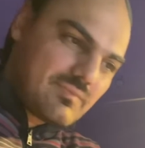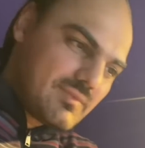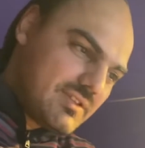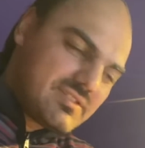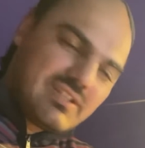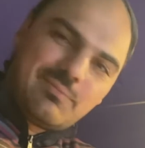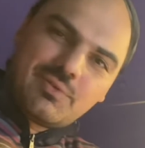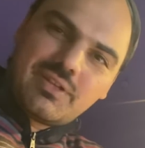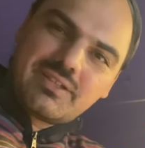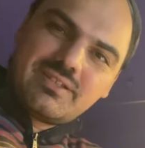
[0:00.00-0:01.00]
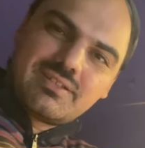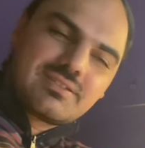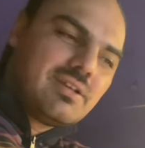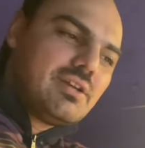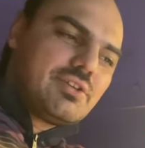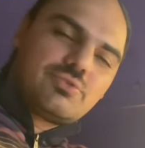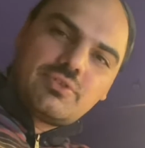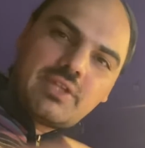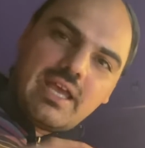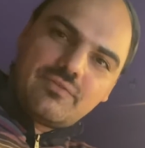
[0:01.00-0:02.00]
It's simple like this. You
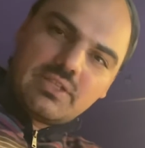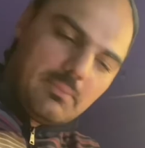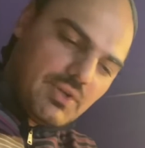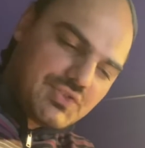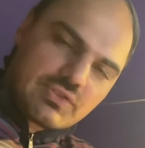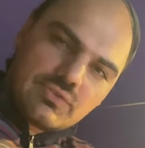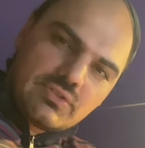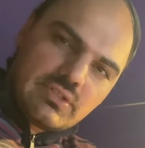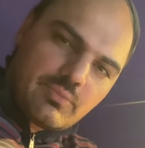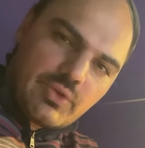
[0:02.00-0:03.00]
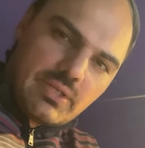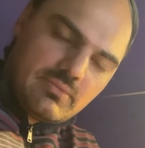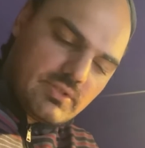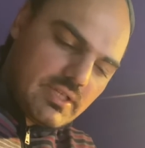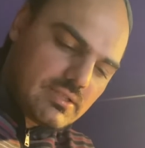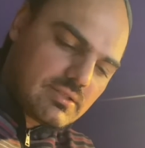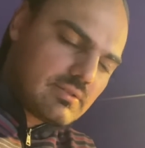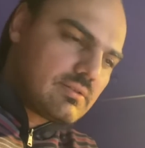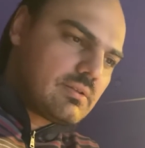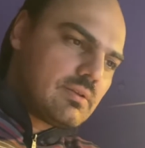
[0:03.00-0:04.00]
don't have the muscles in the brain yet,
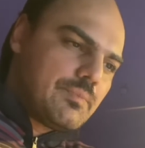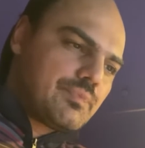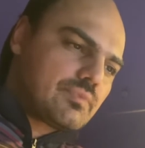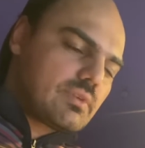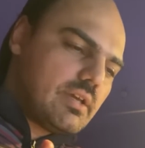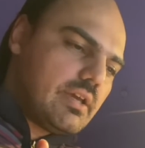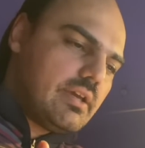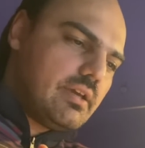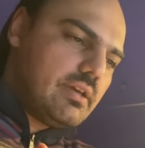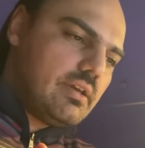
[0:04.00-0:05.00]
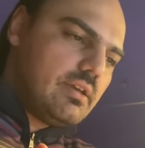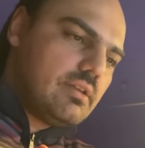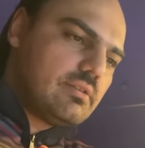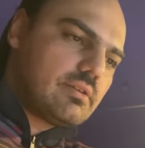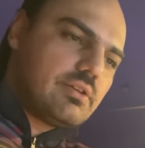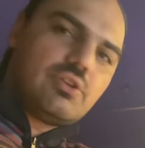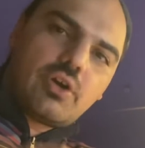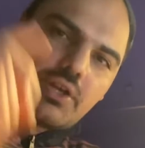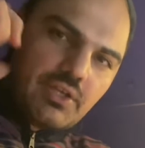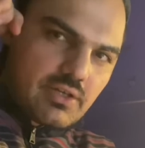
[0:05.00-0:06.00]
and
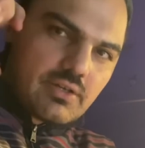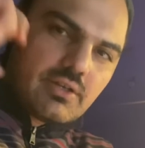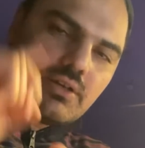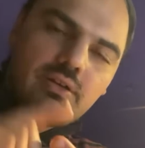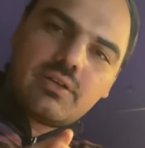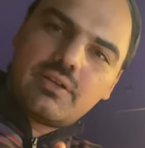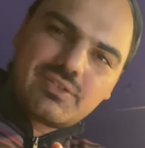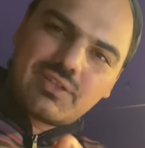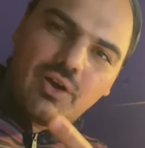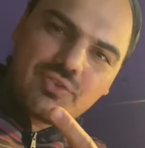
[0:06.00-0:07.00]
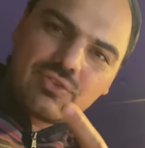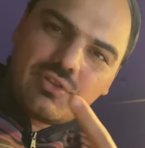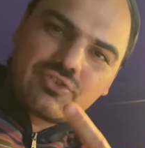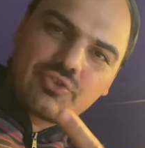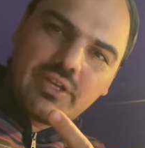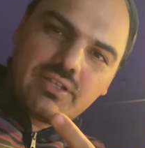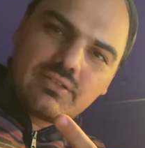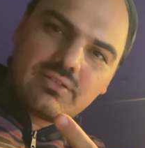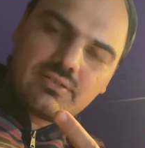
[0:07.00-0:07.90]
your ear is also not trained.